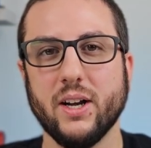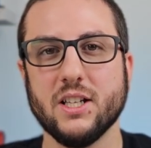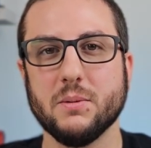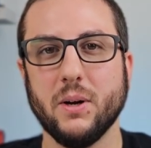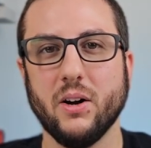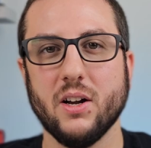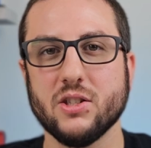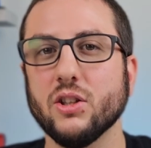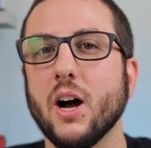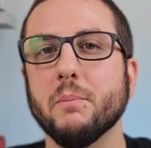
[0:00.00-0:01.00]
experience
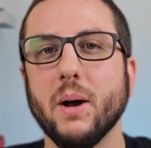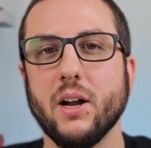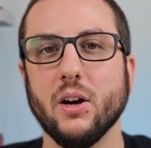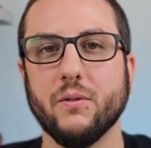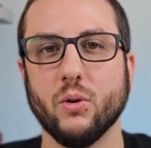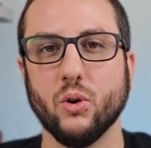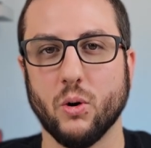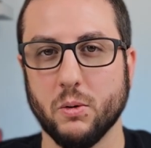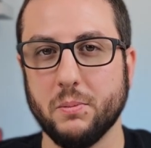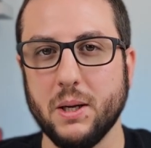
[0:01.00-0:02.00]
a lot better for
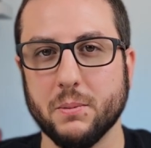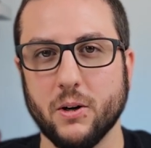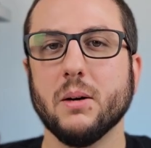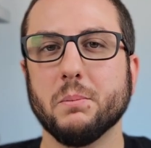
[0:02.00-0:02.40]
normal people.